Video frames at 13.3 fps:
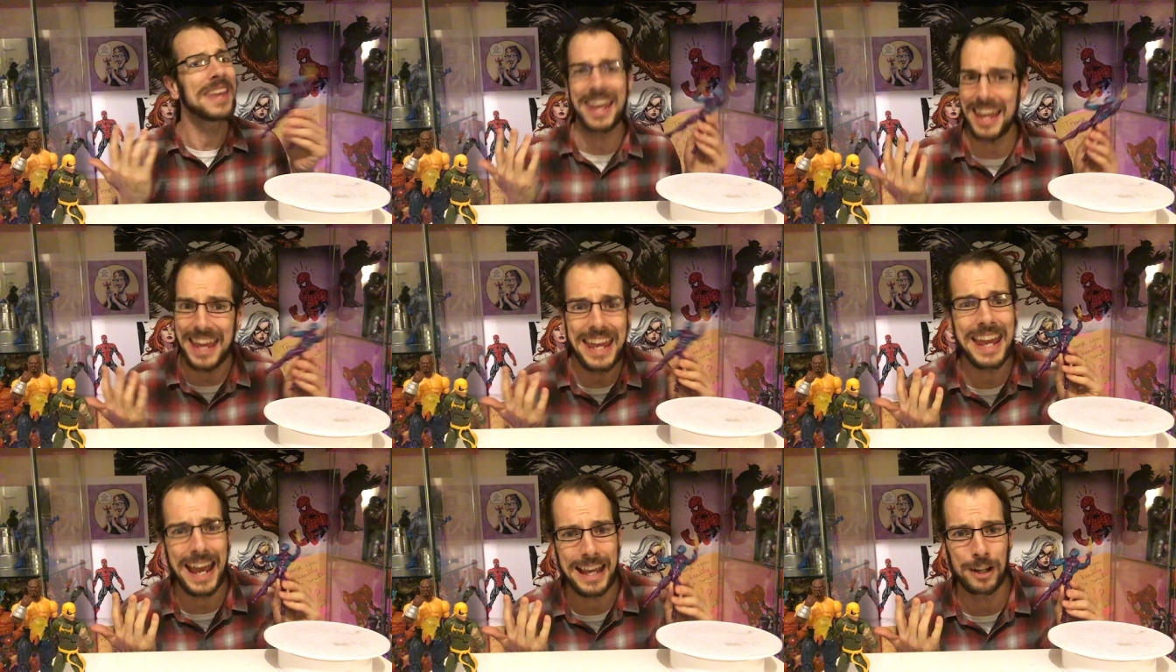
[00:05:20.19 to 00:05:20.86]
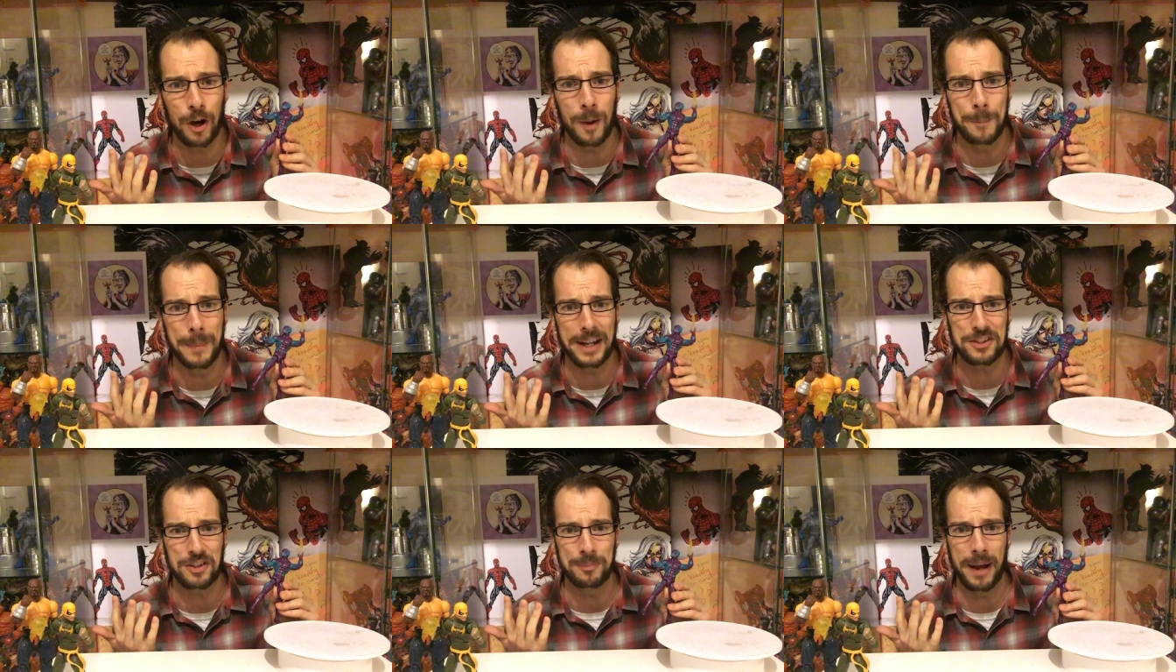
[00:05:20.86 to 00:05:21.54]
he ain't got
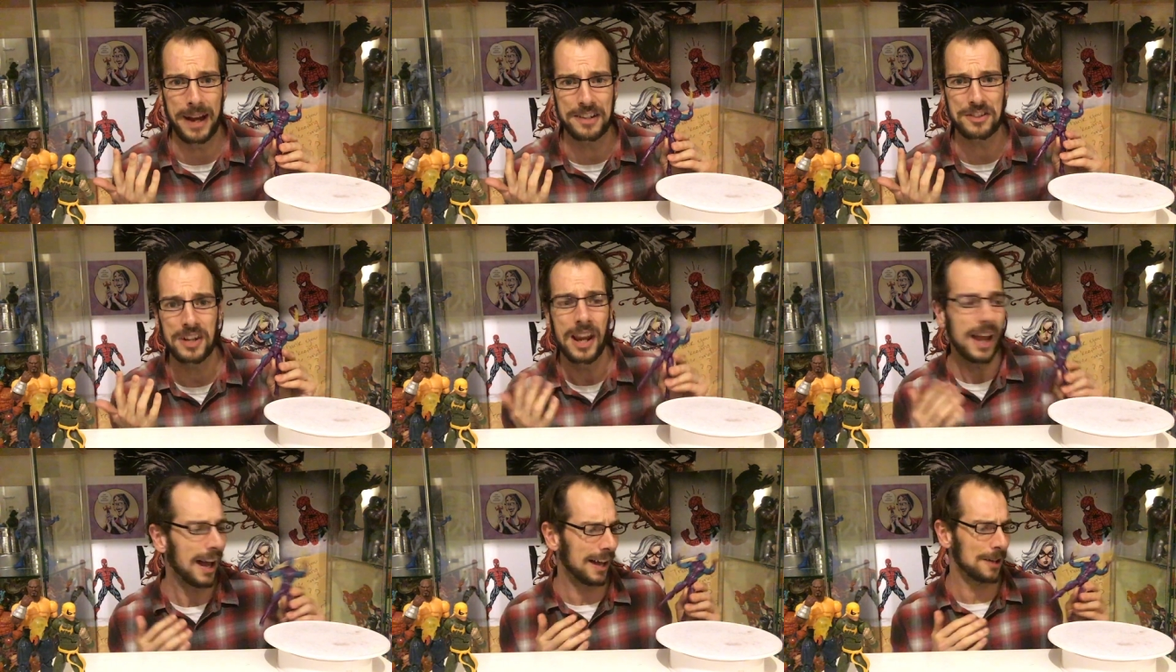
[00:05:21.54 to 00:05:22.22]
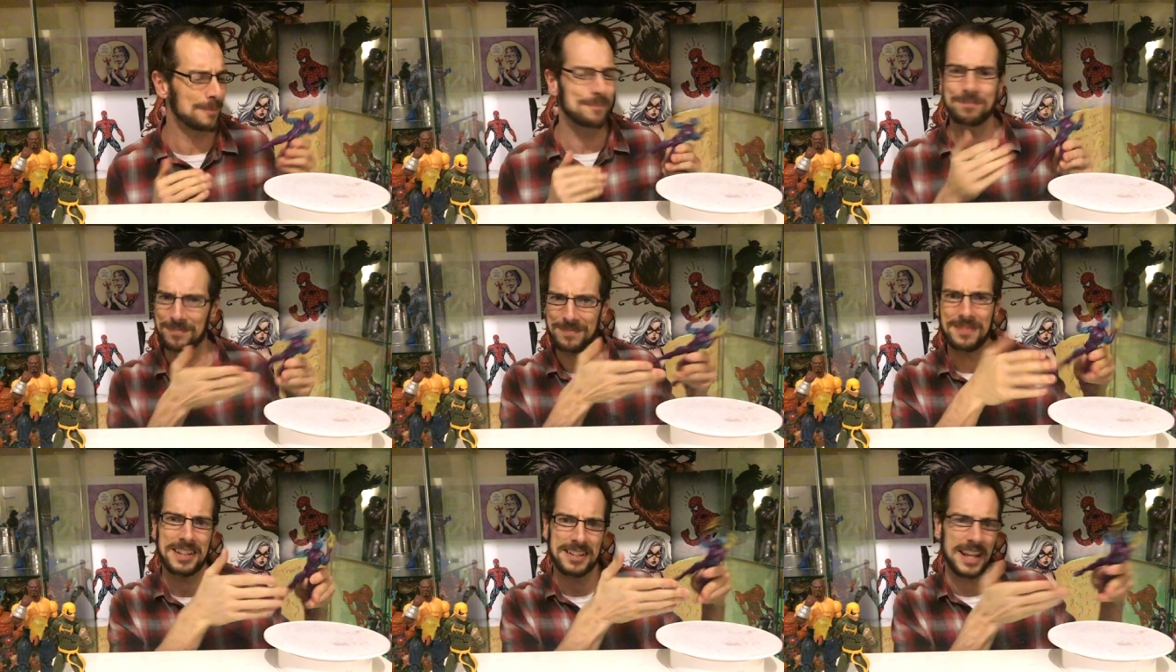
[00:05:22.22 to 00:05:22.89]
much.
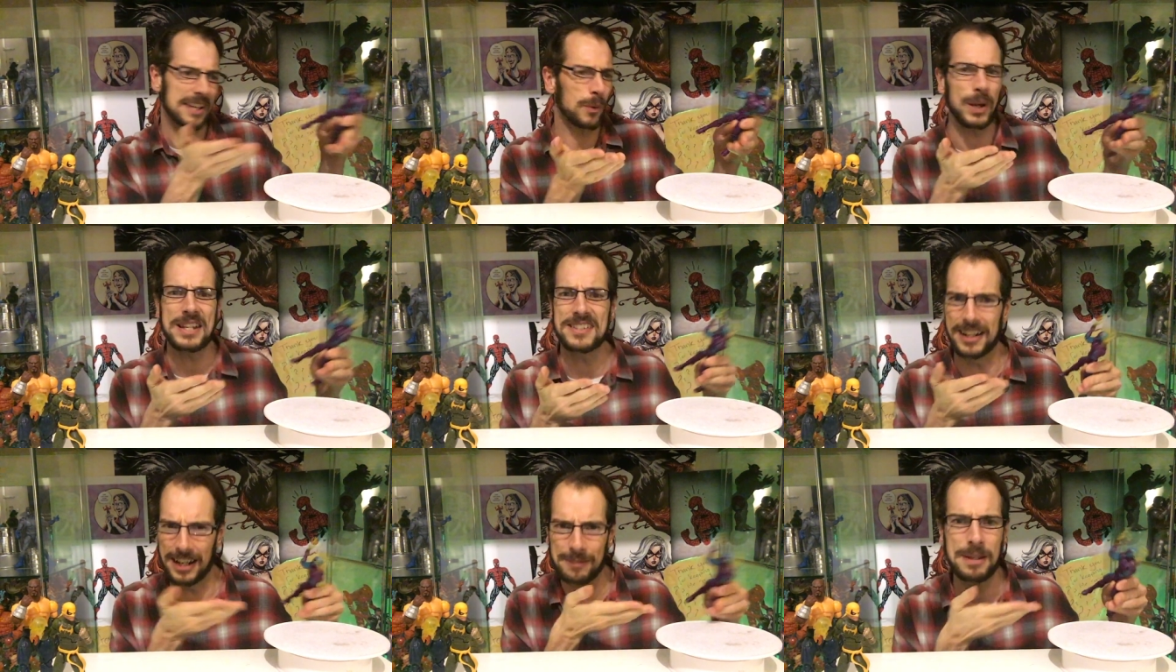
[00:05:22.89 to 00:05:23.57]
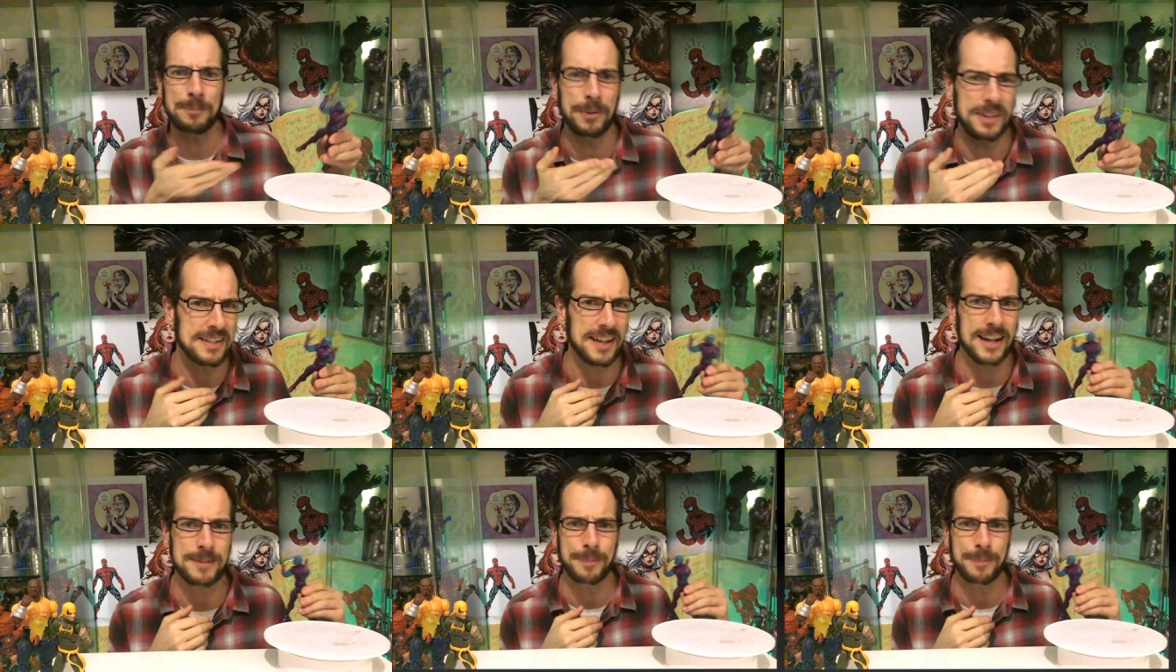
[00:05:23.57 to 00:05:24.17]
This is kind of wasted. Let me put these guys